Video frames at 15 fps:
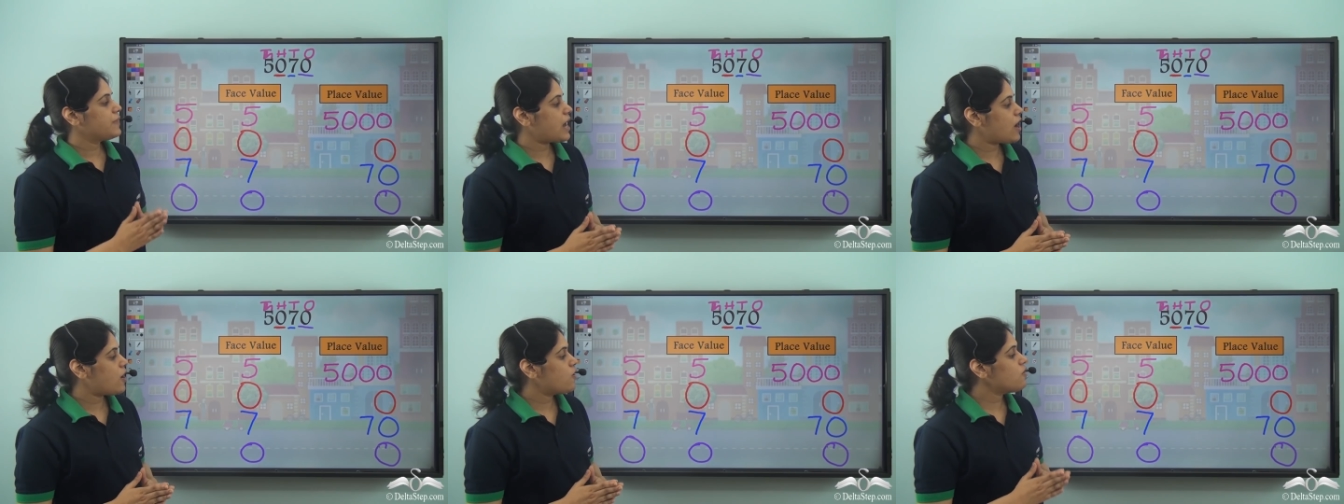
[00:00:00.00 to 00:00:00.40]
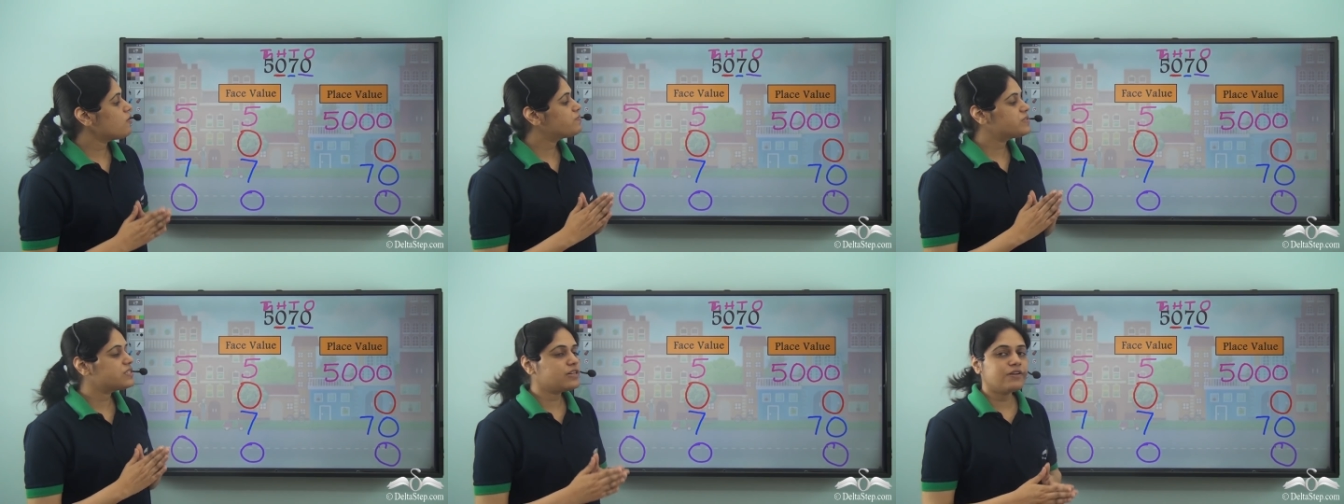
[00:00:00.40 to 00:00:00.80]
Now
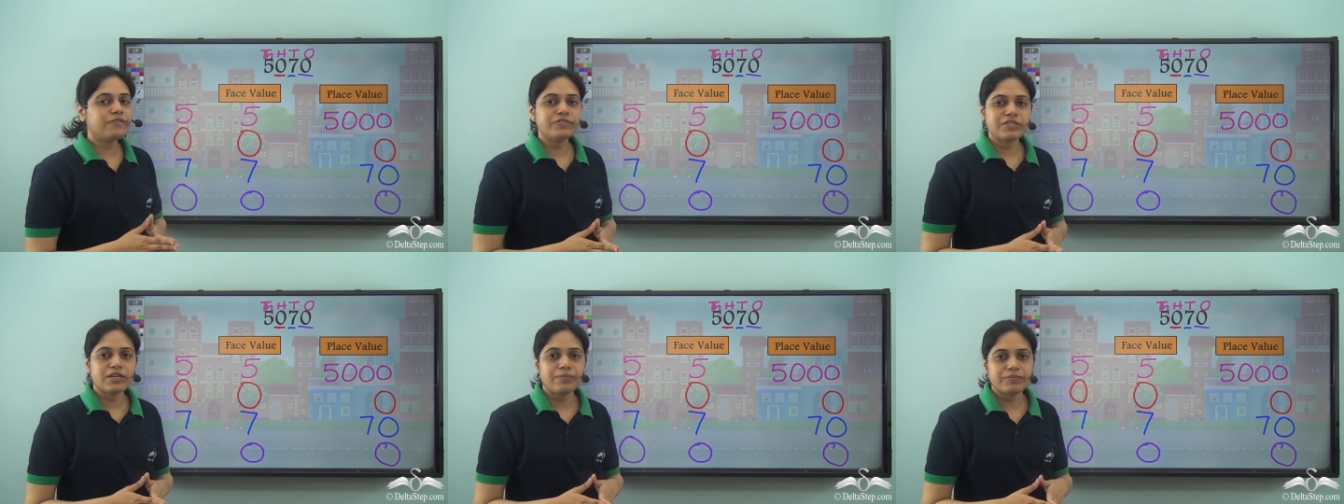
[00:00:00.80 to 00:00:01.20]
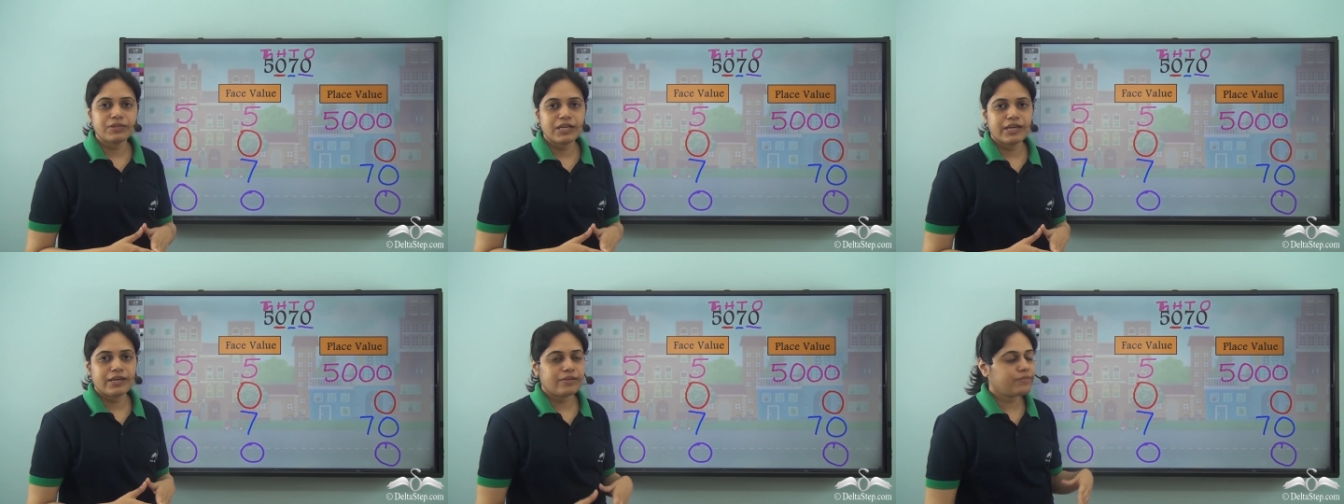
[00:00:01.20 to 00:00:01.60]
observe
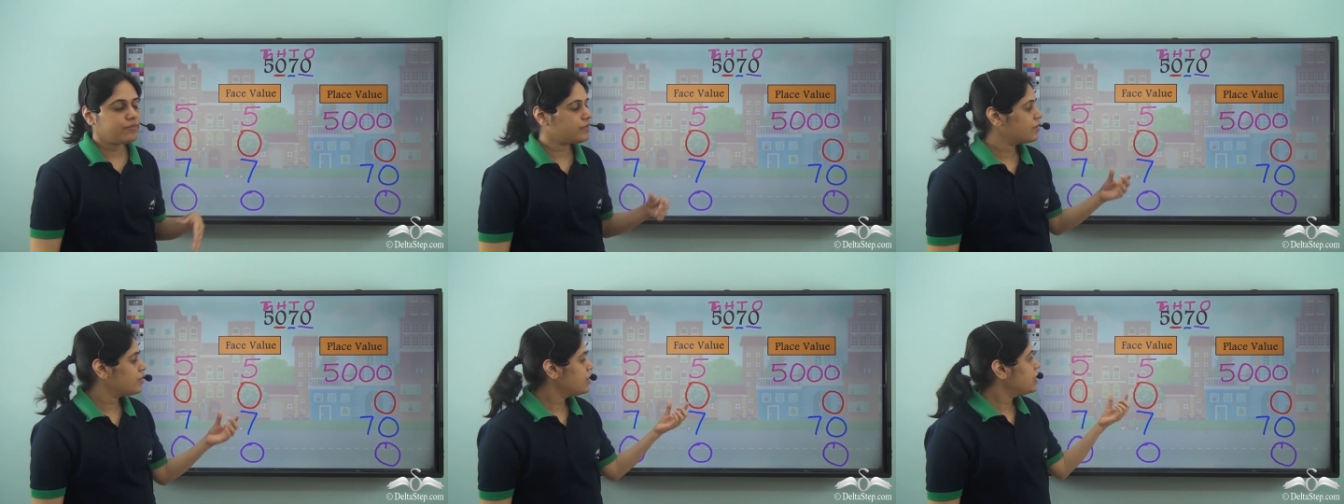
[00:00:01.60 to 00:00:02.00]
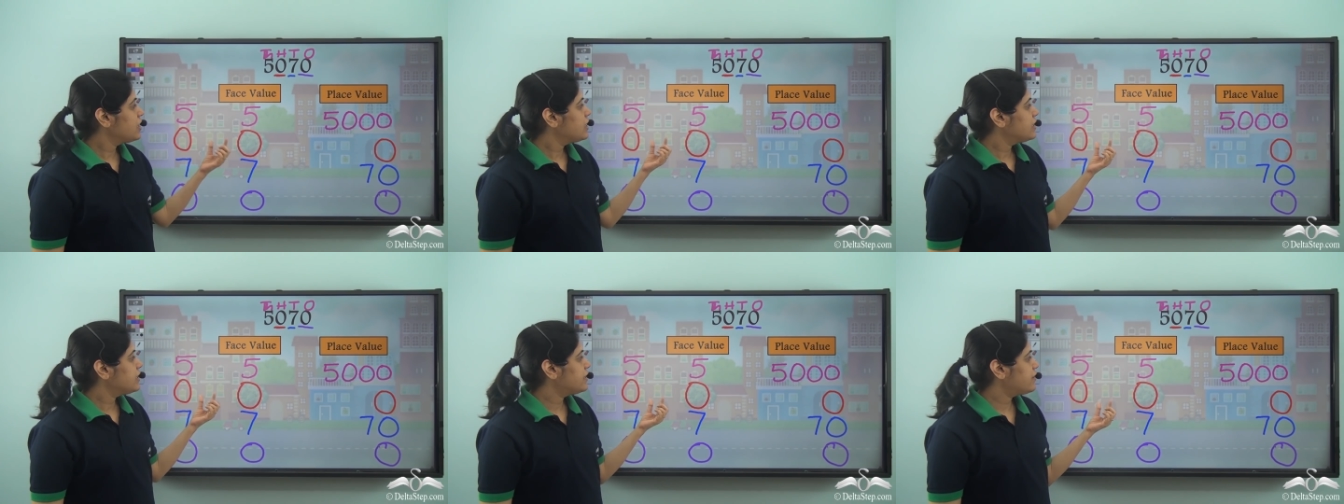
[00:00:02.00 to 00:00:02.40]
something.
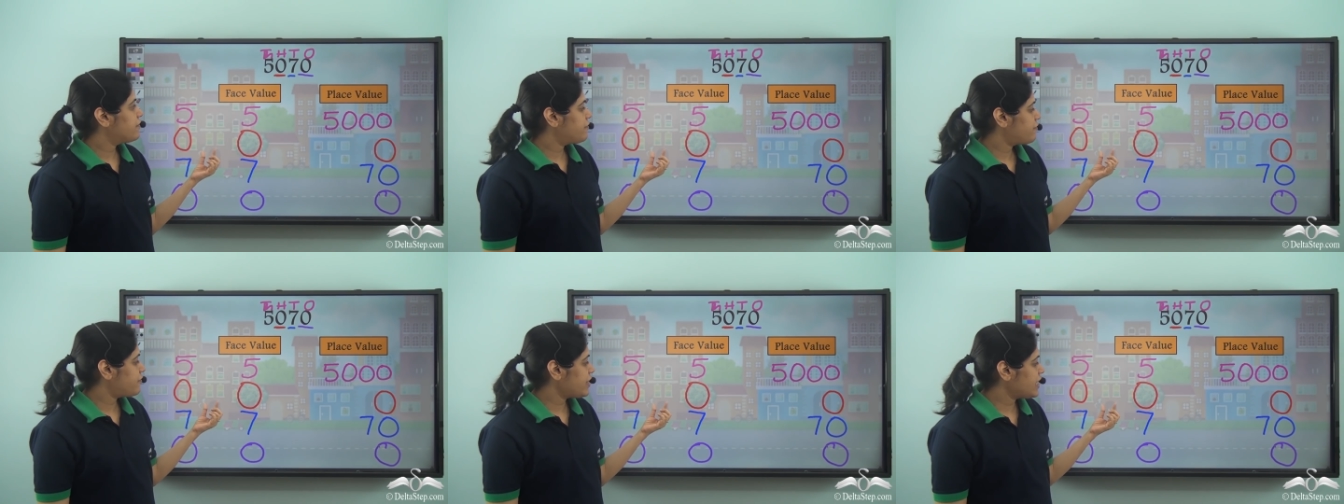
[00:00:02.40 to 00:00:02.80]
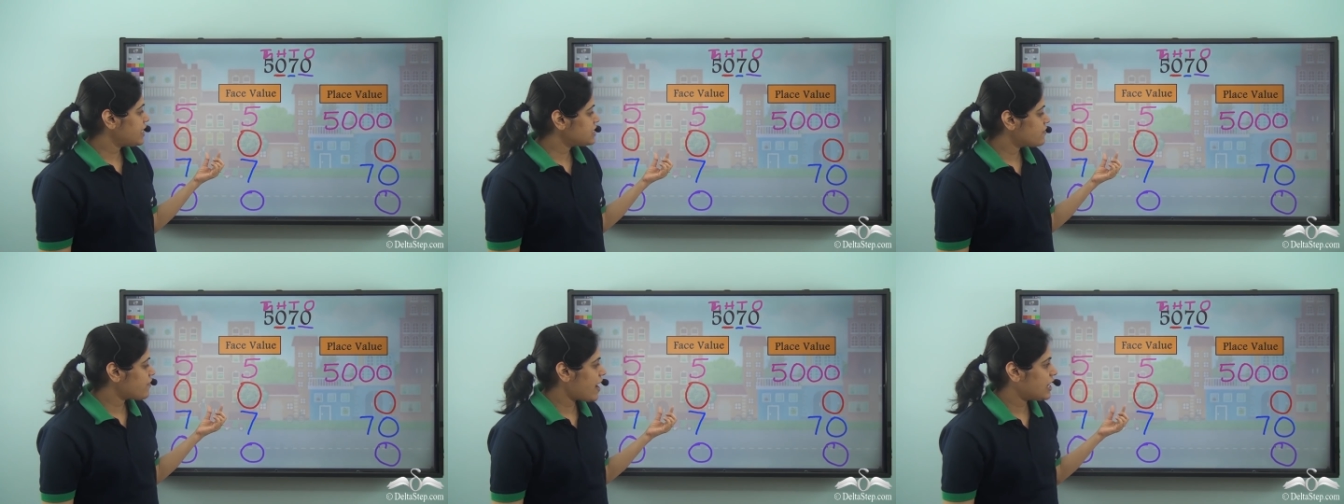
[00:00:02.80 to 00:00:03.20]
The
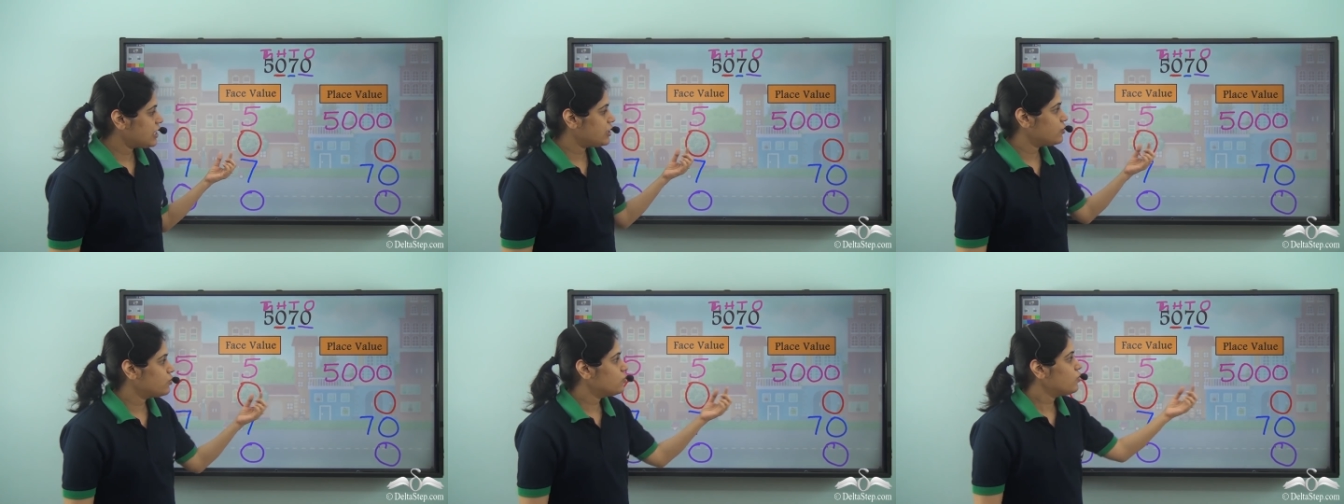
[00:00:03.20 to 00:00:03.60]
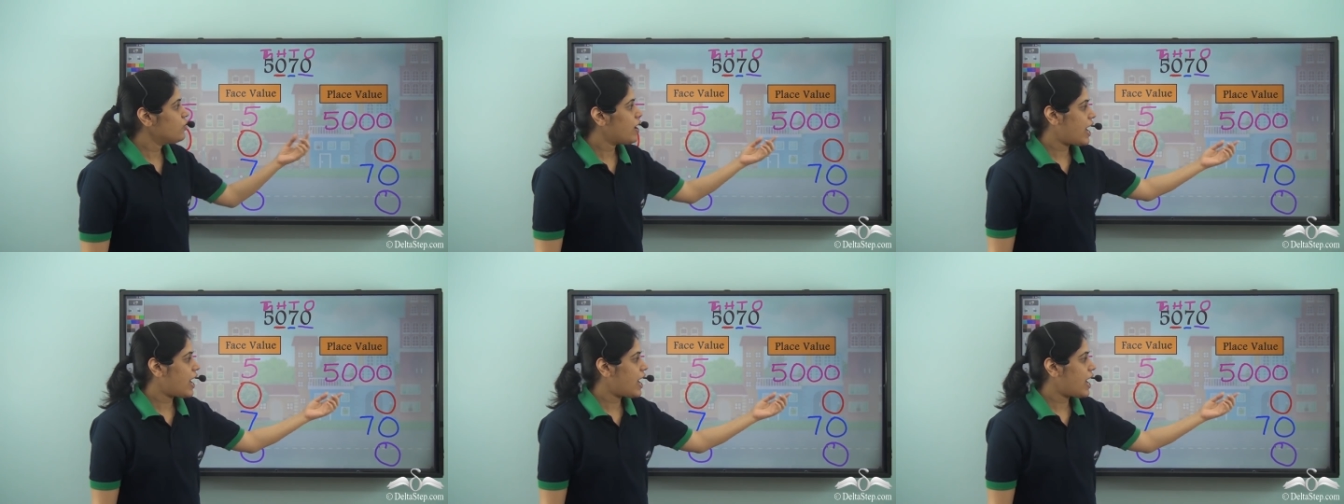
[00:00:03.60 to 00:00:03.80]
face value